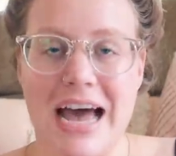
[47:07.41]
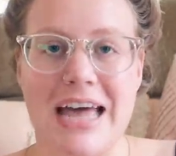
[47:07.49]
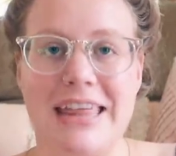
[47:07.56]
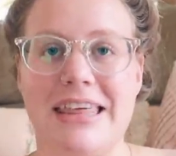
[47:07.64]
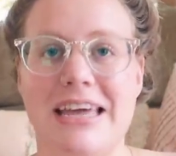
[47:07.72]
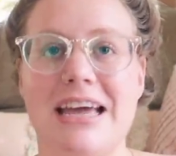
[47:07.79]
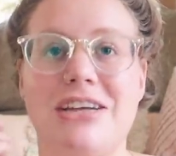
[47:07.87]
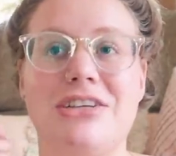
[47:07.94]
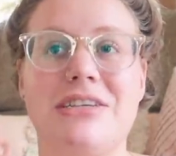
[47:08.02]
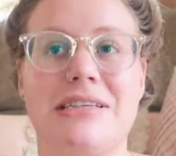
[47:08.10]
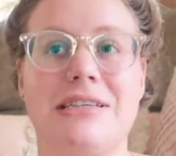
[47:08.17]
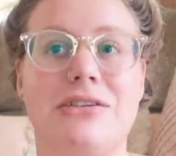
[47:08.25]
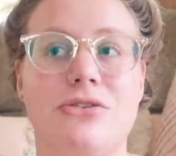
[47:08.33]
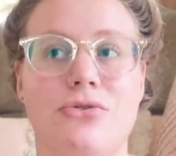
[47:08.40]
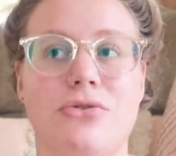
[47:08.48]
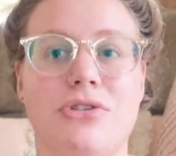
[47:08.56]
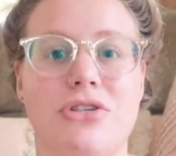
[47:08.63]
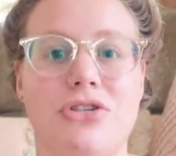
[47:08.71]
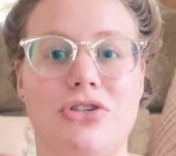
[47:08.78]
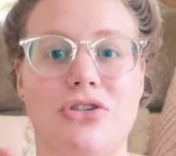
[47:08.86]
I think I just
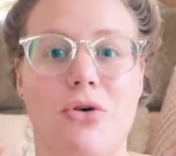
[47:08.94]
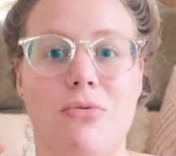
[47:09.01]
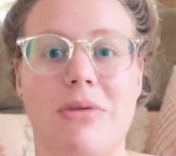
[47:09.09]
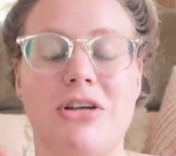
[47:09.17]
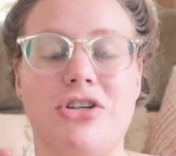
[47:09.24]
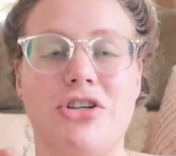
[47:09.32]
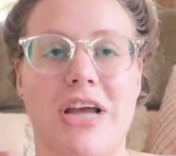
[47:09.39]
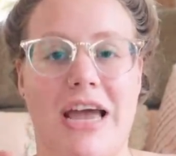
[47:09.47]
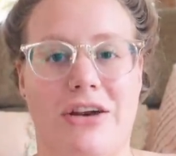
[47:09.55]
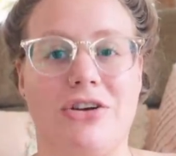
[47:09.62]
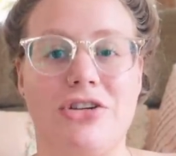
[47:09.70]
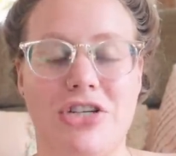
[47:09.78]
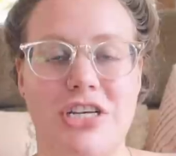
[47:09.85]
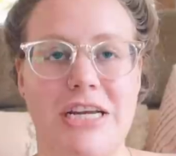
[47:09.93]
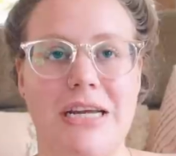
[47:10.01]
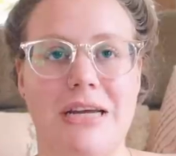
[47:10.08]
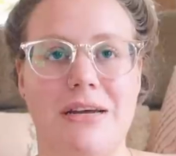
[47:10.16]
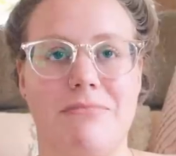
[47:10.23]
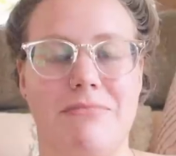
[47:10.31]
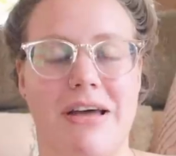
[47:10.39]
lose so much
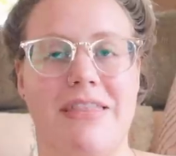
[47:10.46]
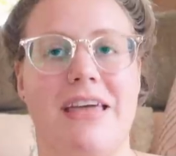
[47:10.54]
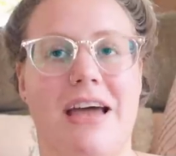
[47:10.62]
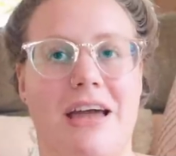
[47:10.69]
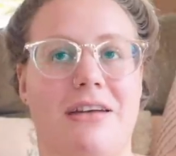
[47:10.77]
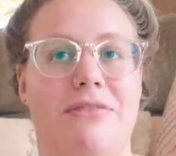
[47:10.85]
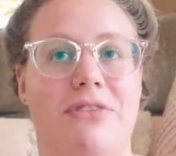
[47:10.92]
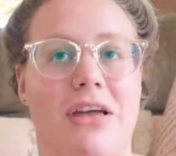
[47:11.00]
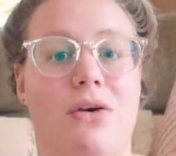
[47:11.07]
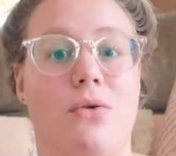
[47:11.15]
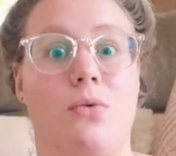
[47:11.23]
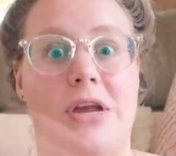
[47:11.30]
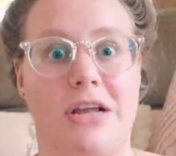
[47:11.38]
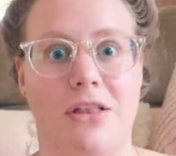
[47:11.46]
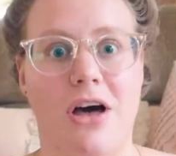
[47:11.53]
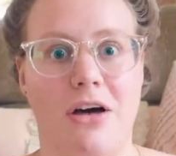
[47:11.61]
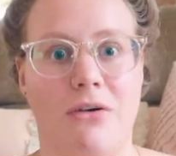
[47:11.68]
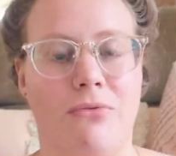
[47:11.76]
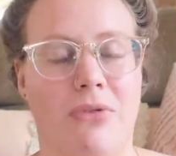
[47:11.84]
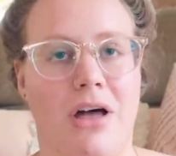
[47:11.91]
energy by the end of like a
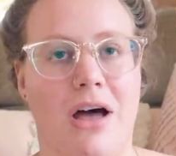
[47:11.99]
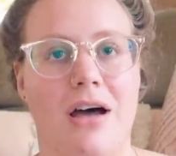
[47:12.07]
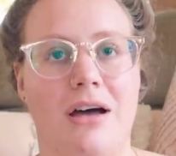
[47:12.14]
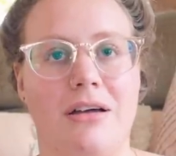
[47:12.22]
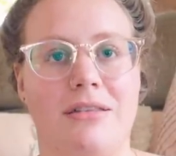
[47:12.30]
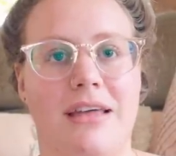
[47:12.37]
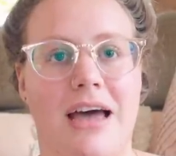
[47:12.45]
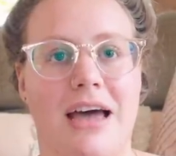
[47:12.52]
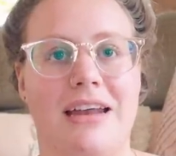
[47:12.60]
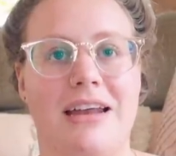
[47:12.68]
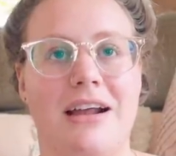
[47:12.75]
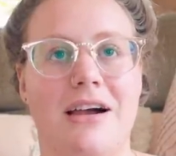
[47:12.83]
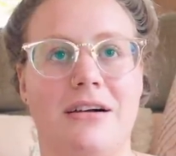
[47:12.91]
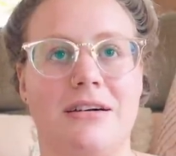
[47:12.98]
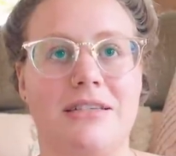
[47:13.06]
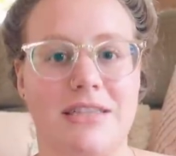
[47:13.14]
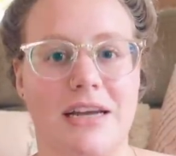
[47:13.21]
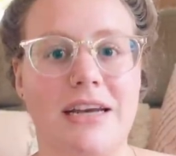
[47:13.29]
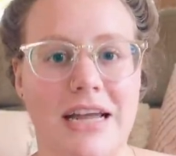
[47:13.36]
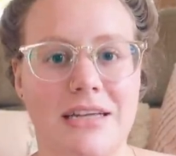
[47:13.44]
week-long vlog that
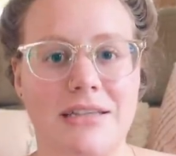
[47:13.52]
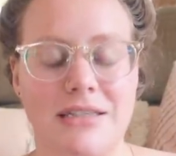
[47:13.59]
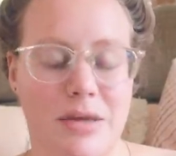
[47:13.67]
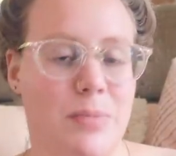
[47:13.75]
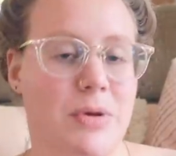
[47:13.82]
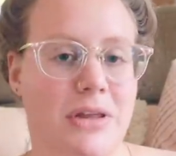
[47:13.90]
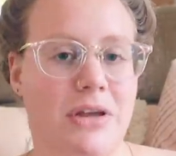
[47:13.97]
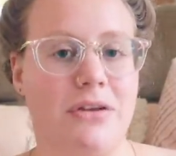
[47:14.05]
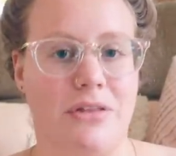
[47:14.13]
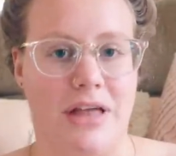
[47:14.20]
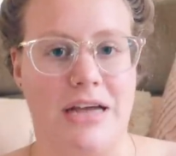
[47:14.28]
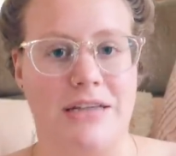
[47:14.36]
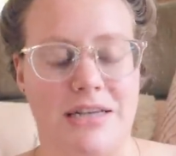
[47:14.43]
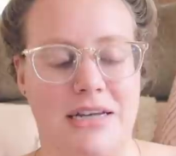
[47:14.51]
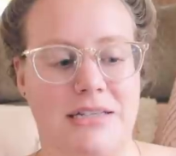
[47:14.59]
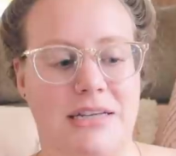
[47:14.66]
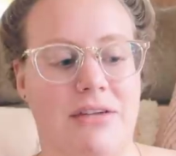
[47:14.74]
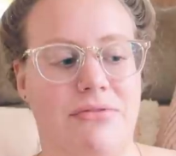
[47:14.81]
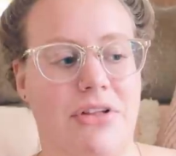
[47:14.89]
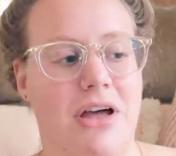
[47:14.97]
Sundays typically are the last days
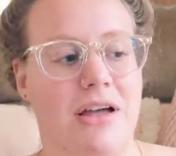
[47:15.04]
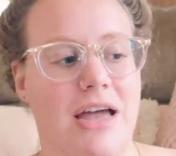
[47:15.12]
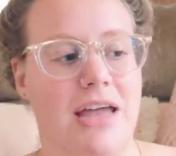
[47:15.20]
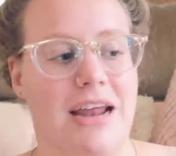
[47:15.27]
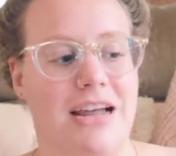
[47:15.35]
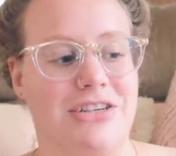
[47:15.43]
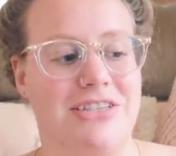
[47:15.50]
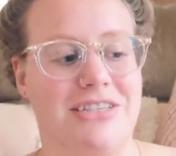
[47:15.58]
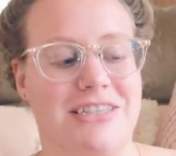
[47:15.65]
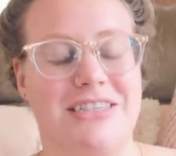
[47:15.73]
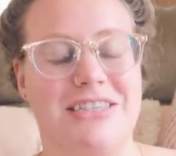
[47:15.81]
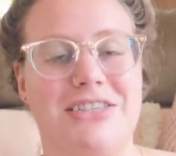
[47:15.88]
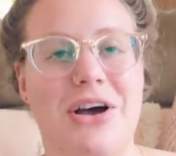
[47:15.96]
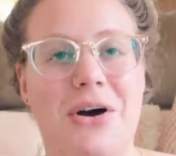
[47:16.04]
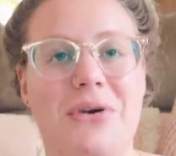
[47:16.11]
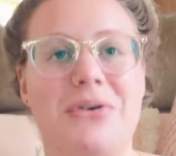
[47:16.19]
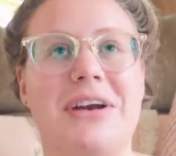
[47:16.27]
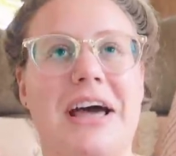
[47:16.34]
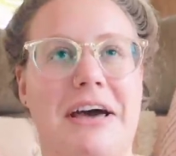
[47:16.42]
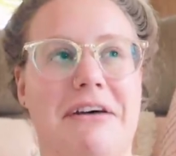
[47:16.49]
that I vlog, and I just
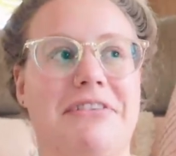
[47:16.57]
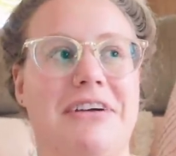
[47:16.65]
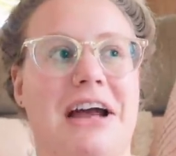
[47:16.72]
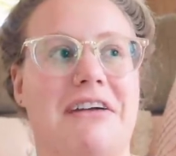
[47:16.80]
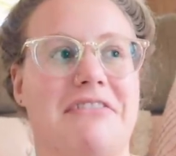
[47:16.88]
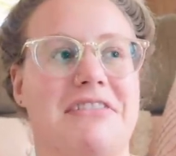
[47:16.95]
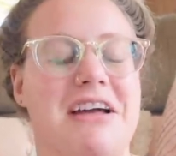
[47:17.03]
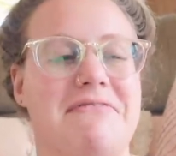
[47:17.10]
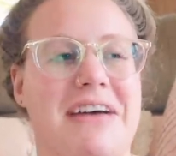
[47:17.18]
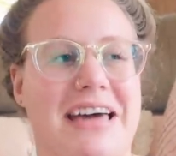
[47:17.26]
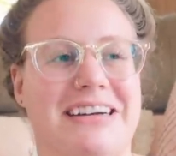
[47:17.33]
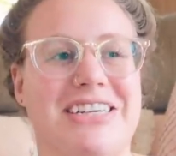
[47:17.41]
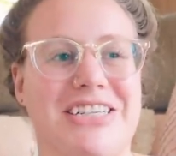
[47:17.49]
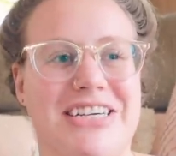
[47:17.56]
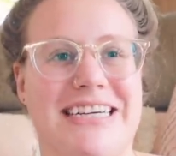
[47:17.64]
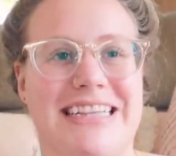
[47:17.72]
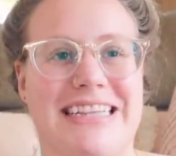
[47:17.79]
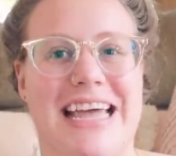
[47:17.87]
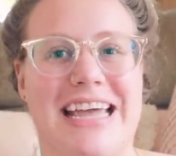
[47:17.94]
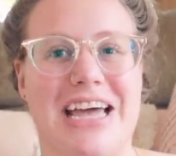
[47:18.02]
don't ever have enough energy to
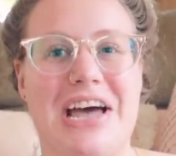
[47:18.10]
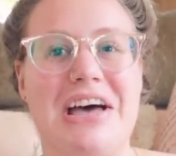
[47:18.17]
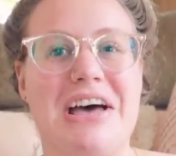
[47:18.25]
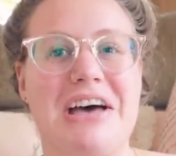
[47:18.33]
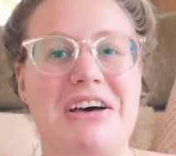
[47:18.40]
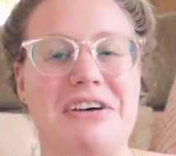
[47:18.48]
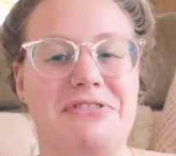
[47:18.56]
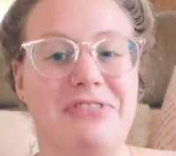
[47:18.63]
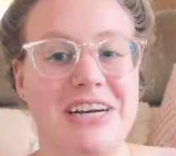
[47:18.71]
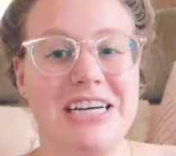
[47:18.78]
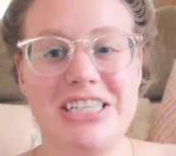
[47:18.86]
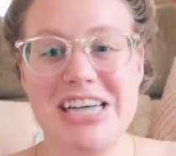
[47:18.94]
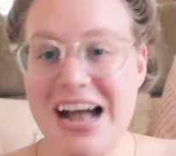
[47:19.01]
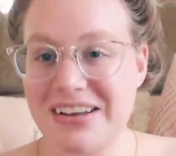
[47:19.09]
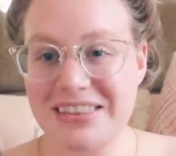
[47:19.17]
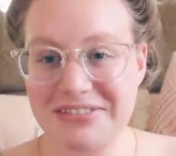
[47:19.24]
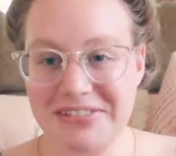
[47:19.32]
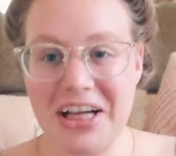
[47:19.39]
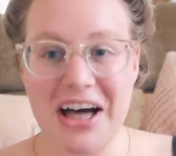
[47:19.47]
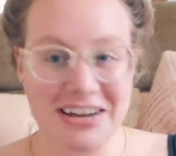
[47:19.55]
like finish out the
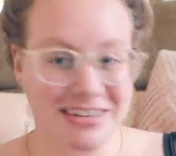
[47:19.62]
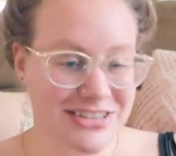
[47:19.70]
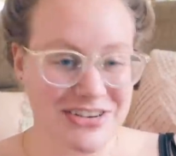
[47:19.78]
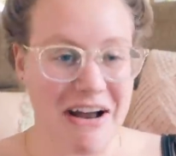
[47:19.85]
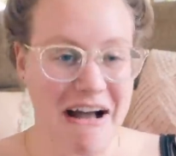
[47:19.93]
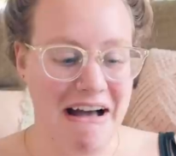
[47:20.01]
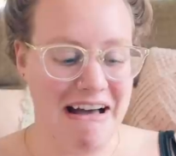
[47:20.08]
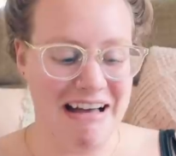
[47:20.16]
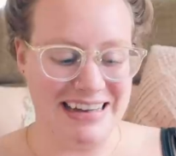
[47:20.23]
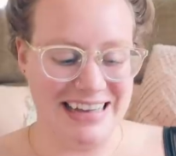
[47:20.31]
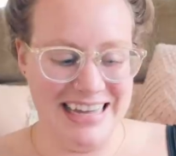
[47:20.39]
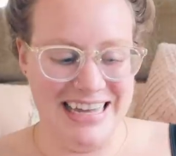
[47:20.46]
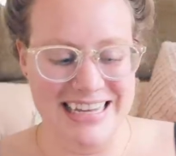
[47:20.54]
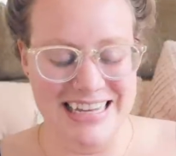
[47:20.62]
vlog strong.